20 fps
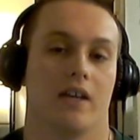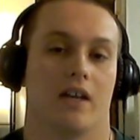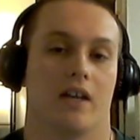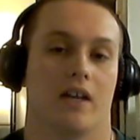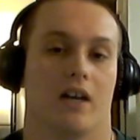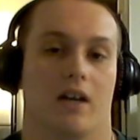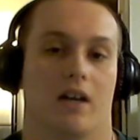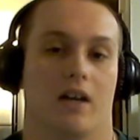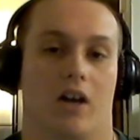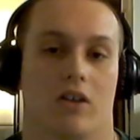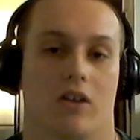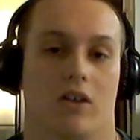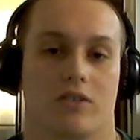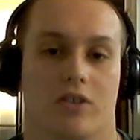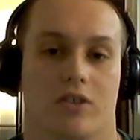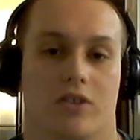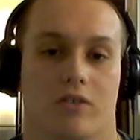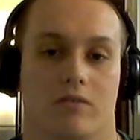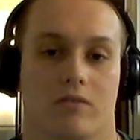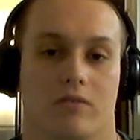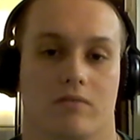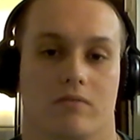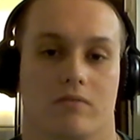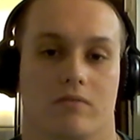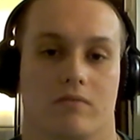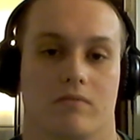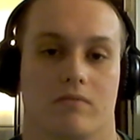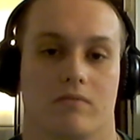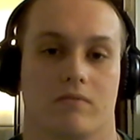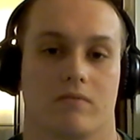Also,
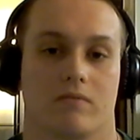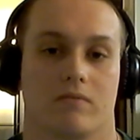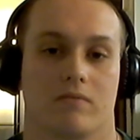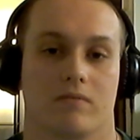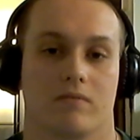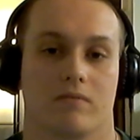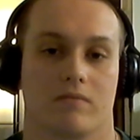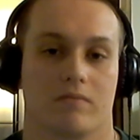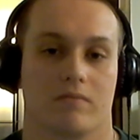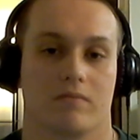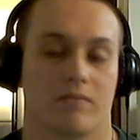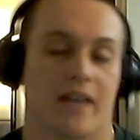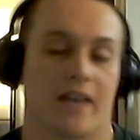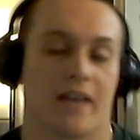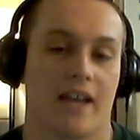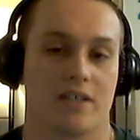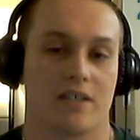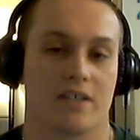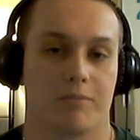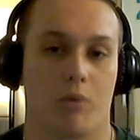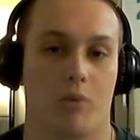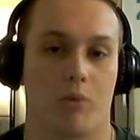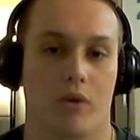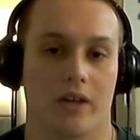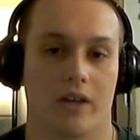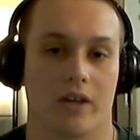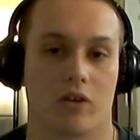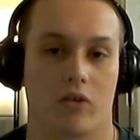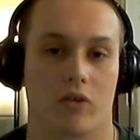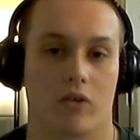case in
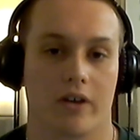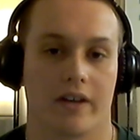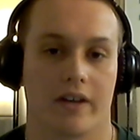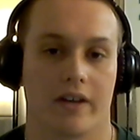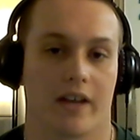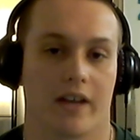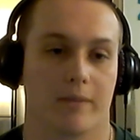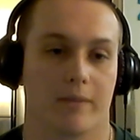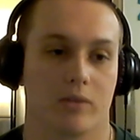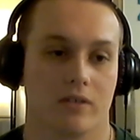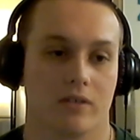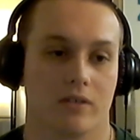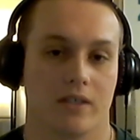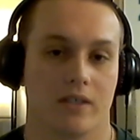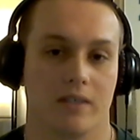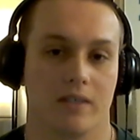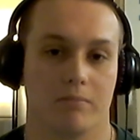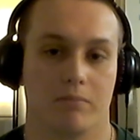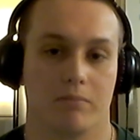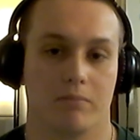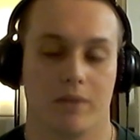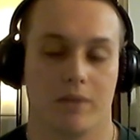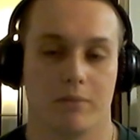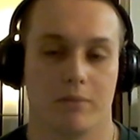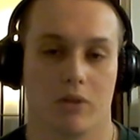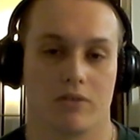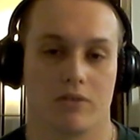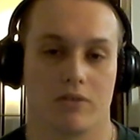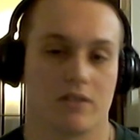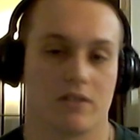point, Corey Knable, he
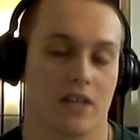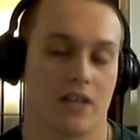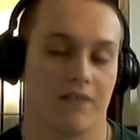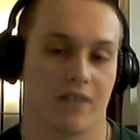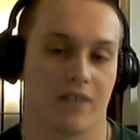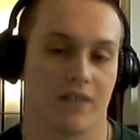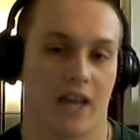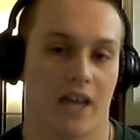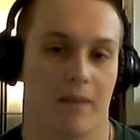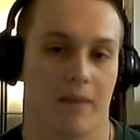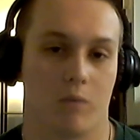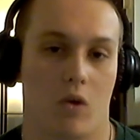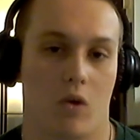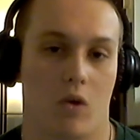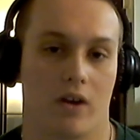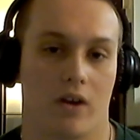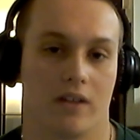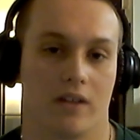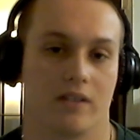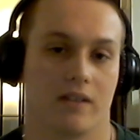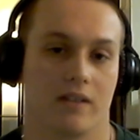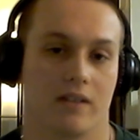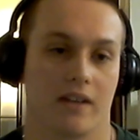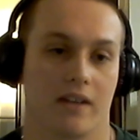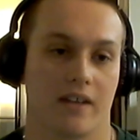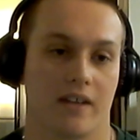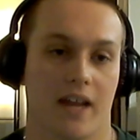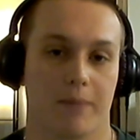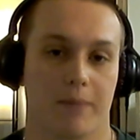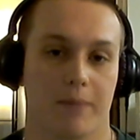blows a save in game one, and
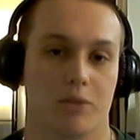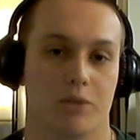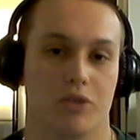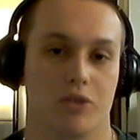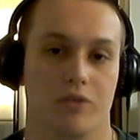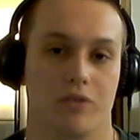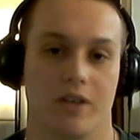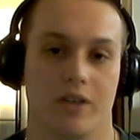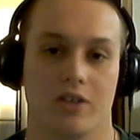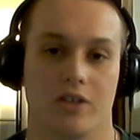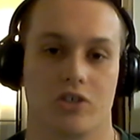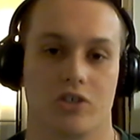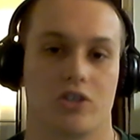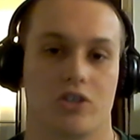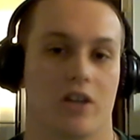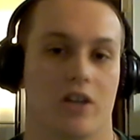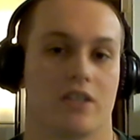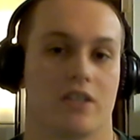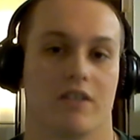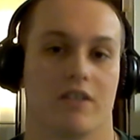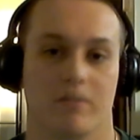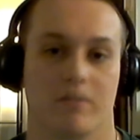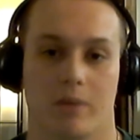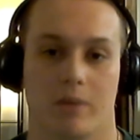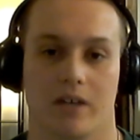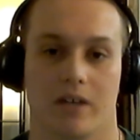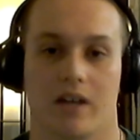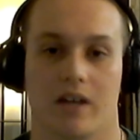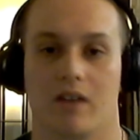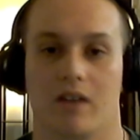in game two, he just shuts
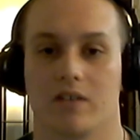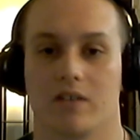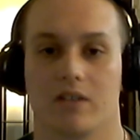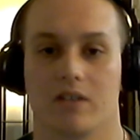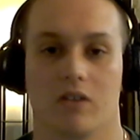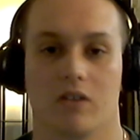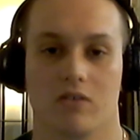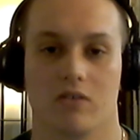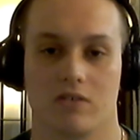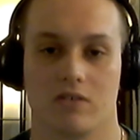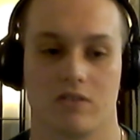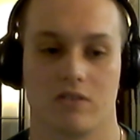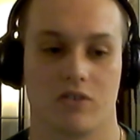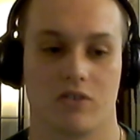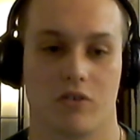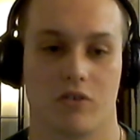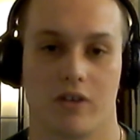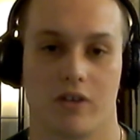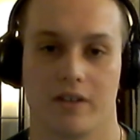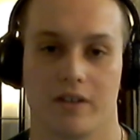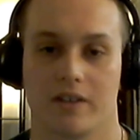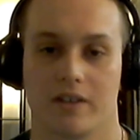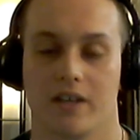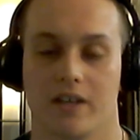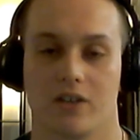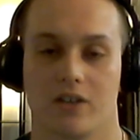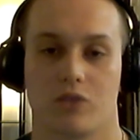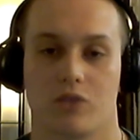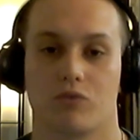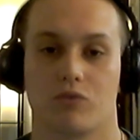everybody down. He closes the door. I think he
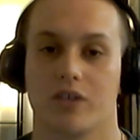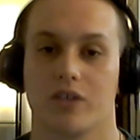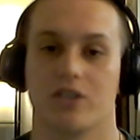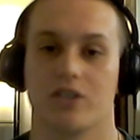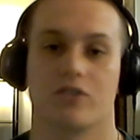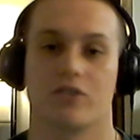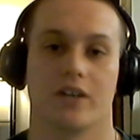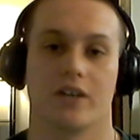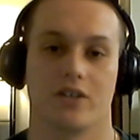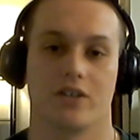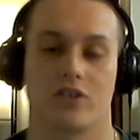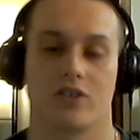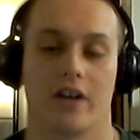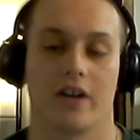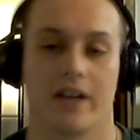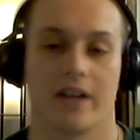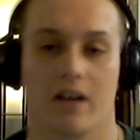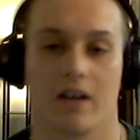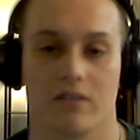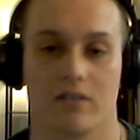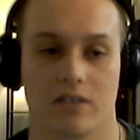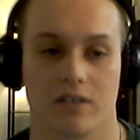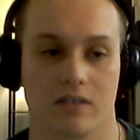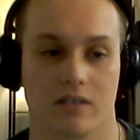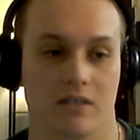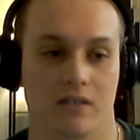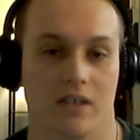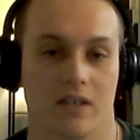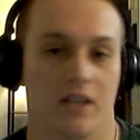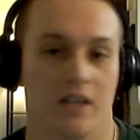had 3 straight strikeouts,
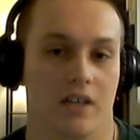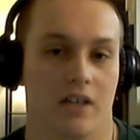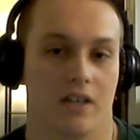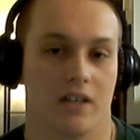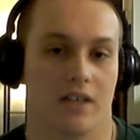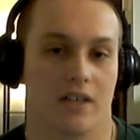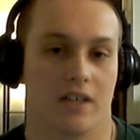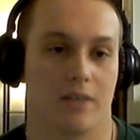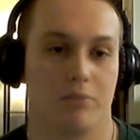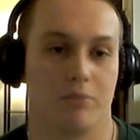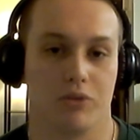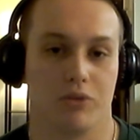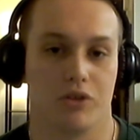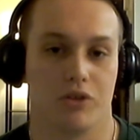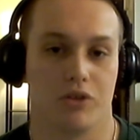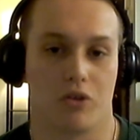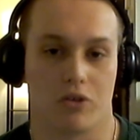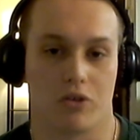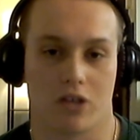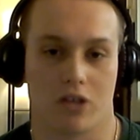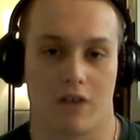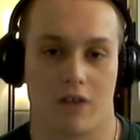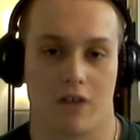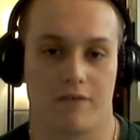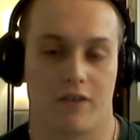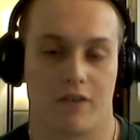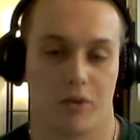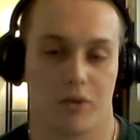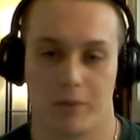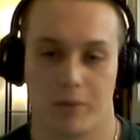and he blew the doors off
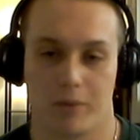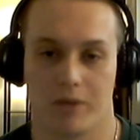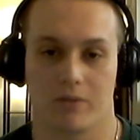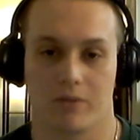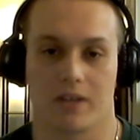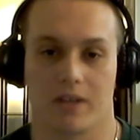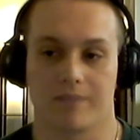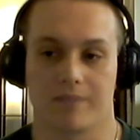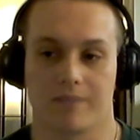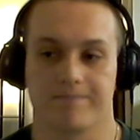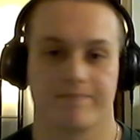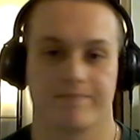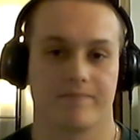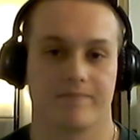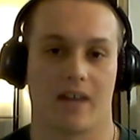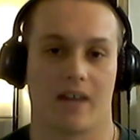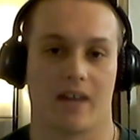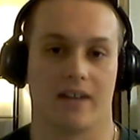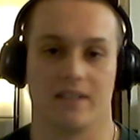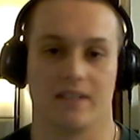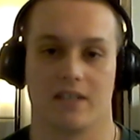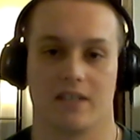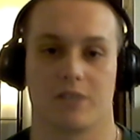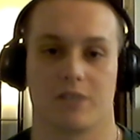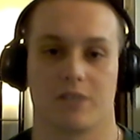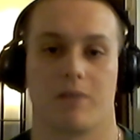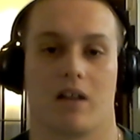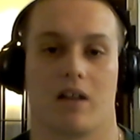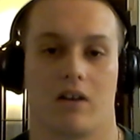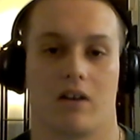of everybody with like
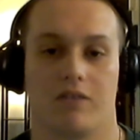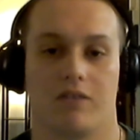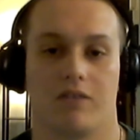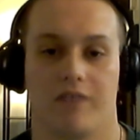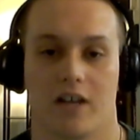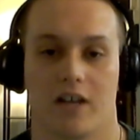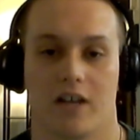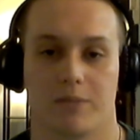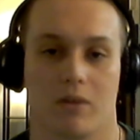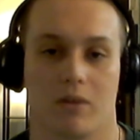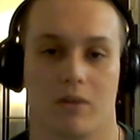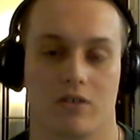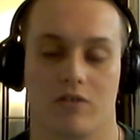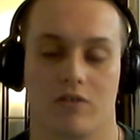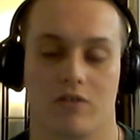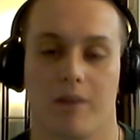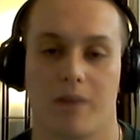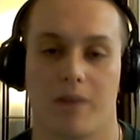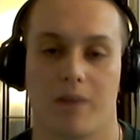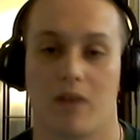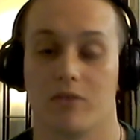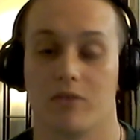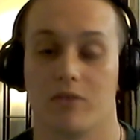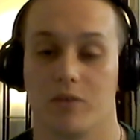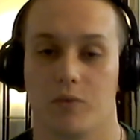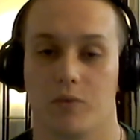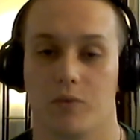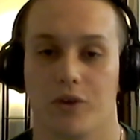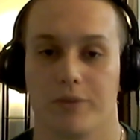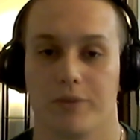96-mile-an-hour fastball. So I'm not really
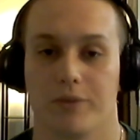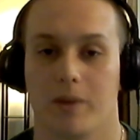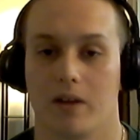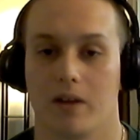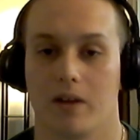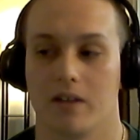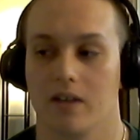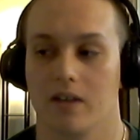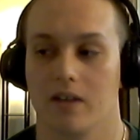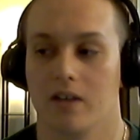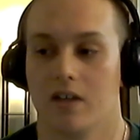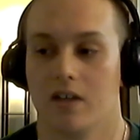worried about it.